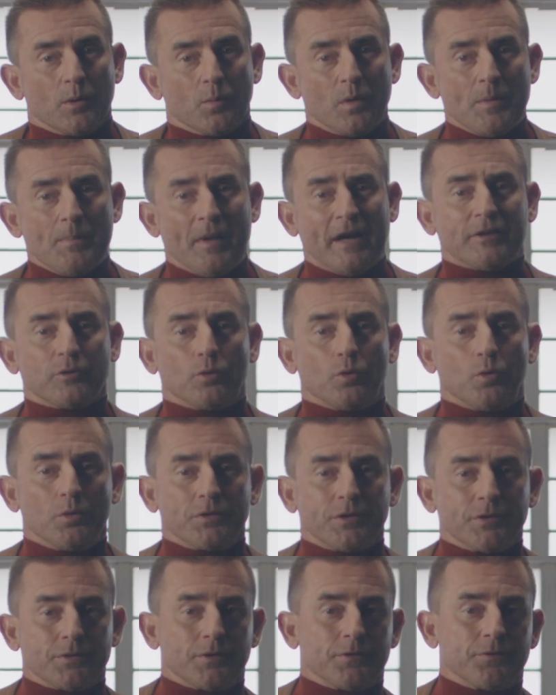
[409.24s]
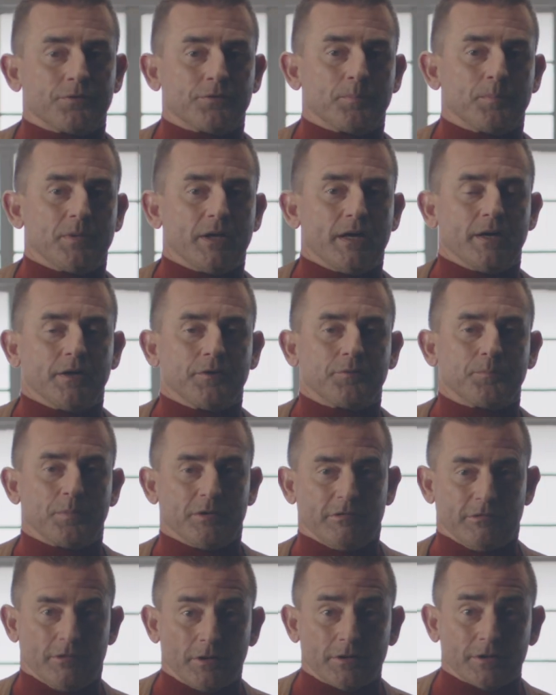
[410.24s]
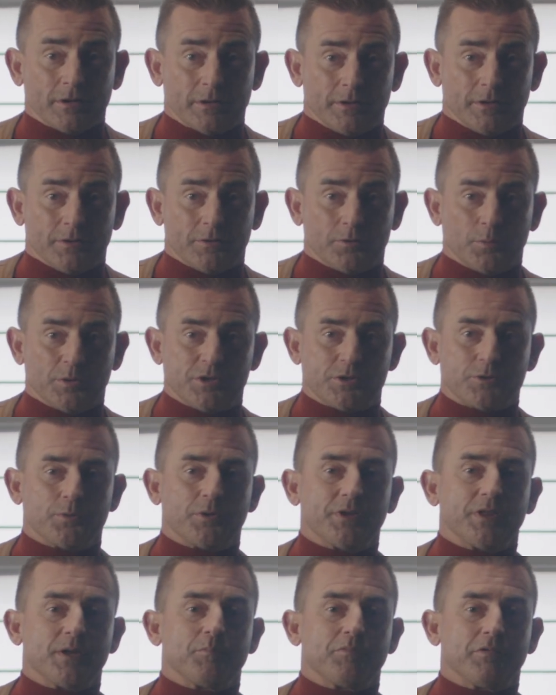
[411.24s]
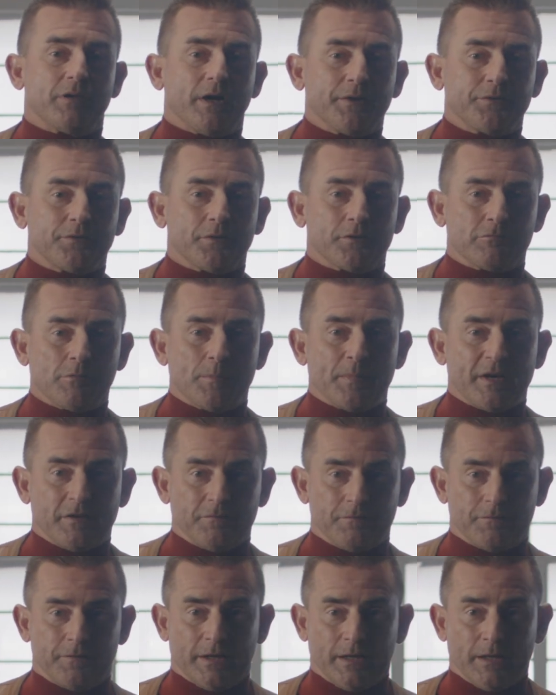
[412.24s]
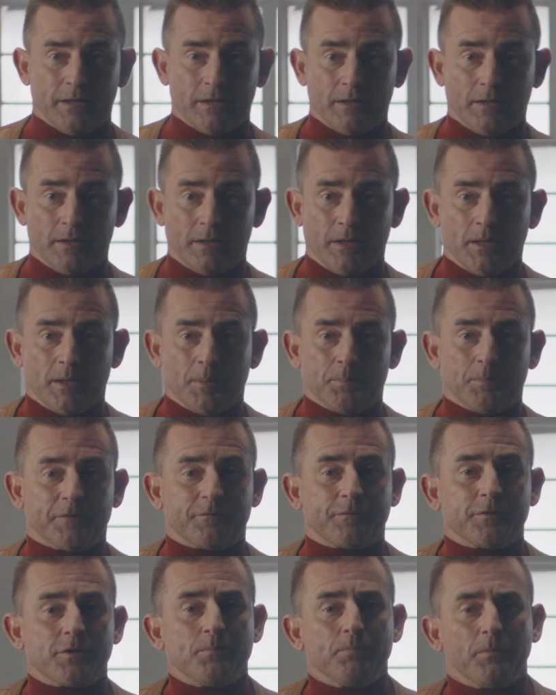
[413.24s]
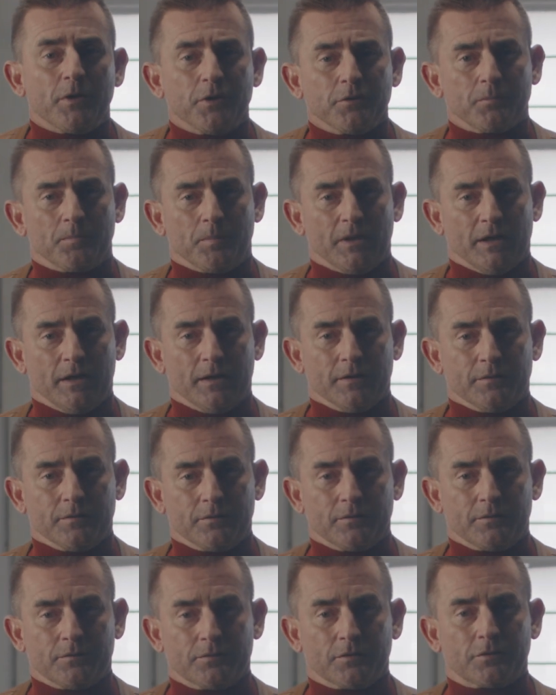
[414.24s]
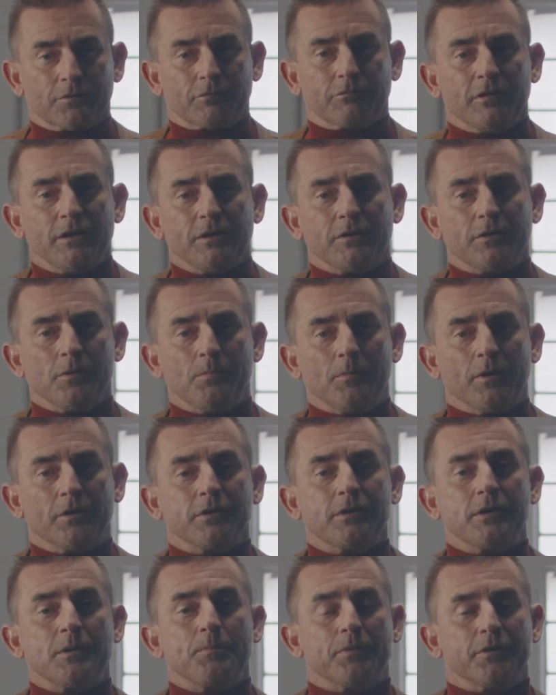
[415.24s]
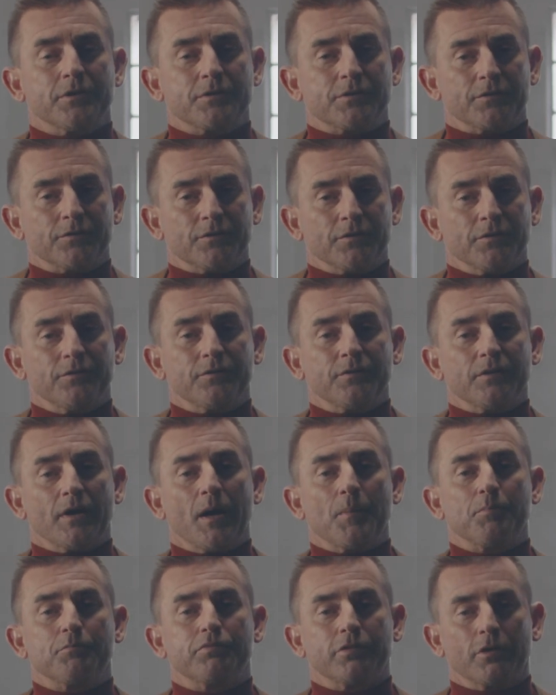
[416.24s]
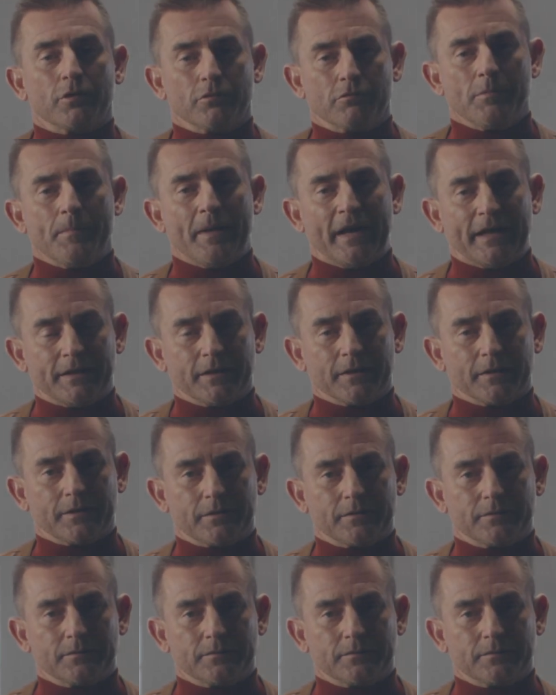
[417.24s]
We might audit those suppliers periodically to ensure their prices remain fair, but for the most part, discrete commodity purchases are programmatic.